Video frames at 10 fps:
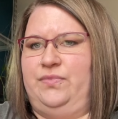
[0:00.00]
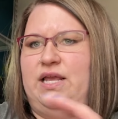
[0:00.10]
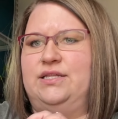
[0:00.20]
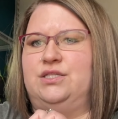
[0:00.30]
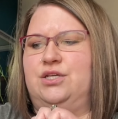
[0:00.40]

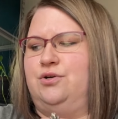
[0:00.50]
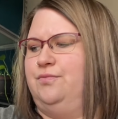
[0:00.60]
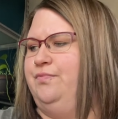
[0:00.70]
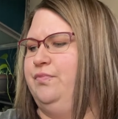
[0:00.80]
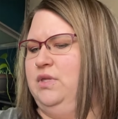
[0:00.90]
And so
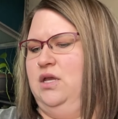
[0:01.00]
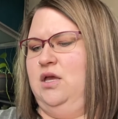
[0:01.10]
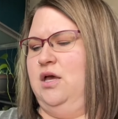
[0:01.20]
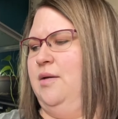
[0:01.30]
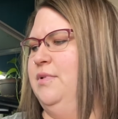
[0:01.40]

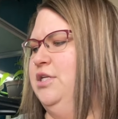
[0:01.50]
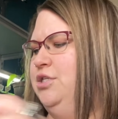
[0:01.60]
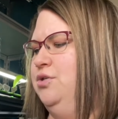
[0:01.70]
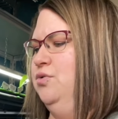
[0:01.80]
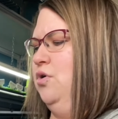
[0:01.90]
I'm gonna
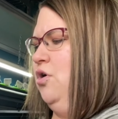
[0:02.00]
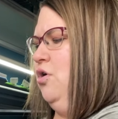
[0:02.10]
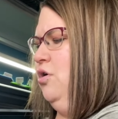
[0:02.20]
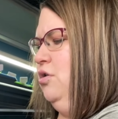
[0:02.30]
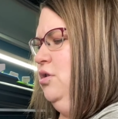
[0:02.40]
do
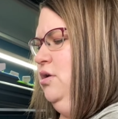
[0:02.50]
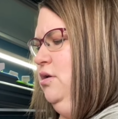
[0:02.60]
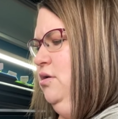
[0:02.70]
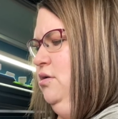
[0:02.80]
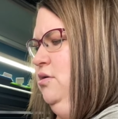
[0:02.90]
all
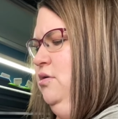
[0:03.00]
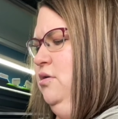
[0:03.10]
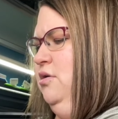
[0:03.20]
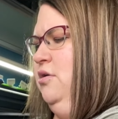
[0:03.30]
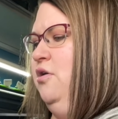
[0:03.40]

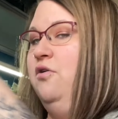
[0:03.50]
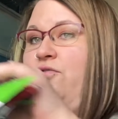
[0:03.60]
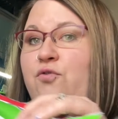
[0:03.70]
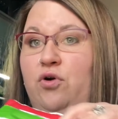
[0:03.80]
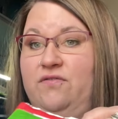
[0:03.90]

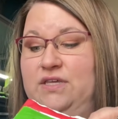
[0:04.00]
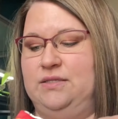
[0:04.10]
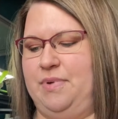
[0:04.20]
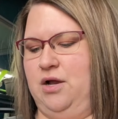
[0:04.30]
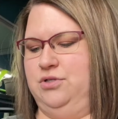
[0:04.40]
4 of these
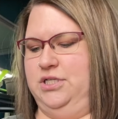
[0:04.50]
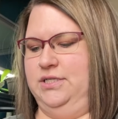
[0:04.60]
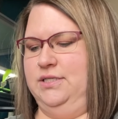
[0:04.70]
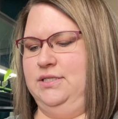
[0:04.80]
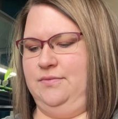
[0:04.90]

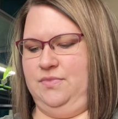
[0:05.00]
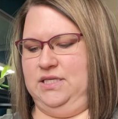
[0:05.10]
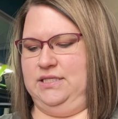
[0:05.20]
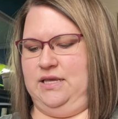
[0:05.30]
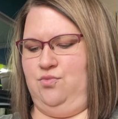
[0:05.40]
pouches the
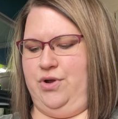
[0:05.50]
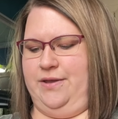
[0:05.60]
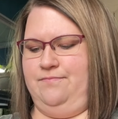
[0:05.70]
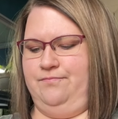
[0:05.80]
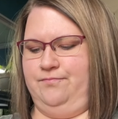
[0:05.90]
same way.